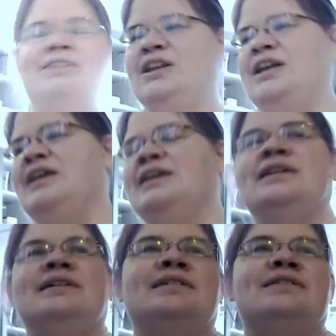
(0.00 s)
it
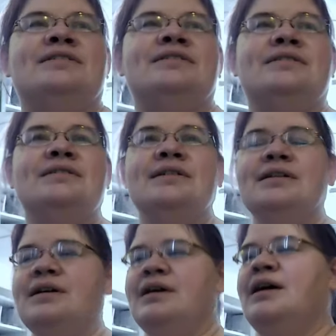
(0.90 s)
is.
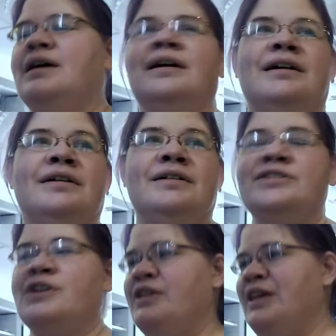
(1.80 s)
Uh,
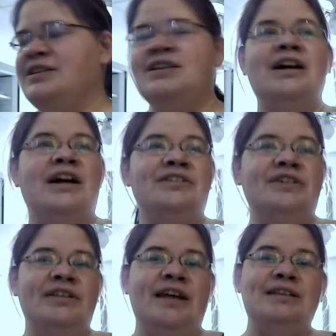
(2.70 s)
sorry, that is not
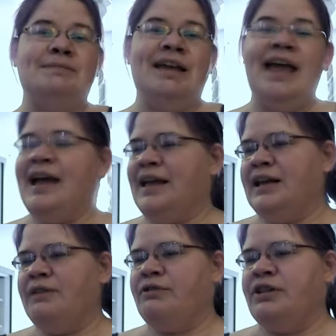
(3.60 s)
Godzilla. That is my cat
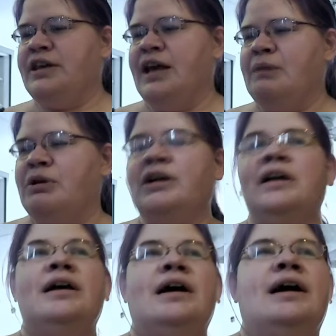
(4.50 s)
getting in front of the camera.
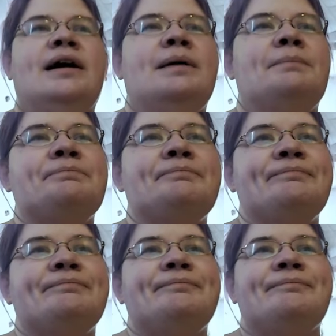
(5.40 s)
Um,
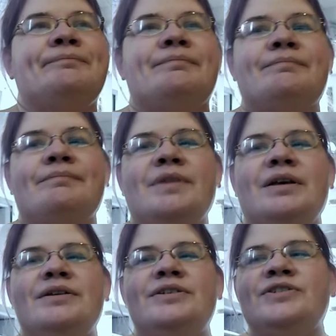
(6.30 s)

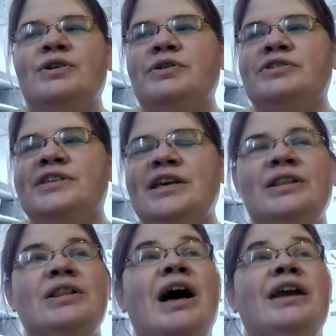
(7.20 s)
so you see a
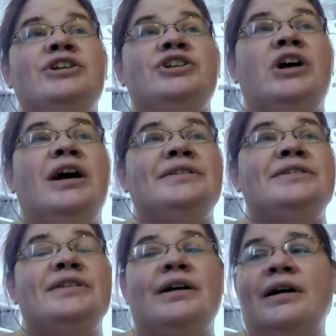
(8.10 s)
lot of
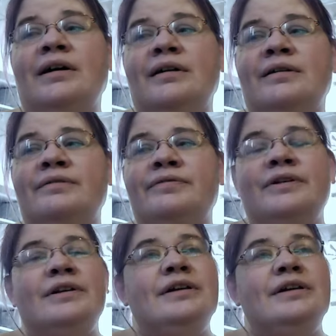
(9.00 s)
shots of